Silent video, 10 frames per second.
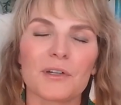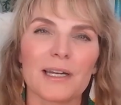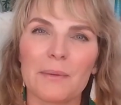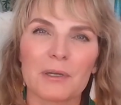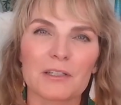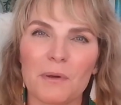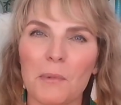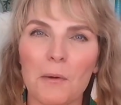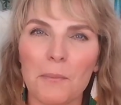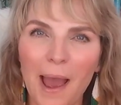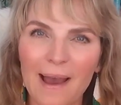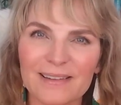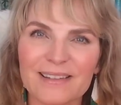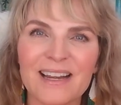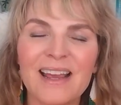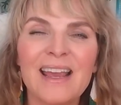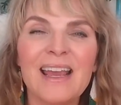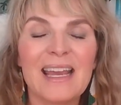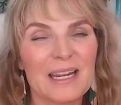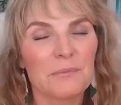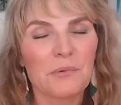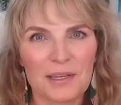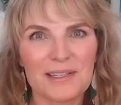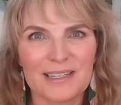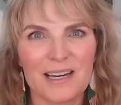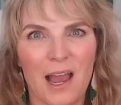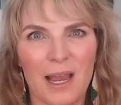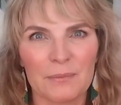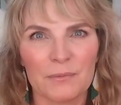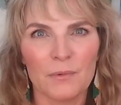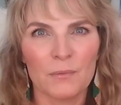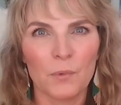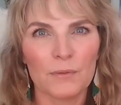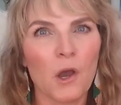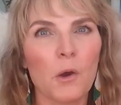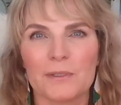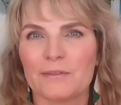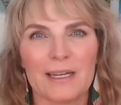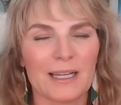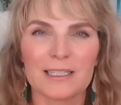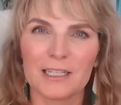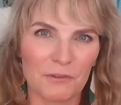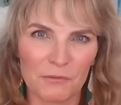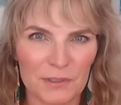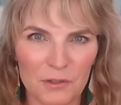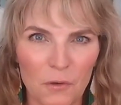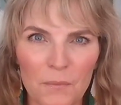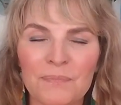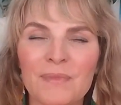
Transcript: dynamics from our past in present time with the hopes of getting a different result.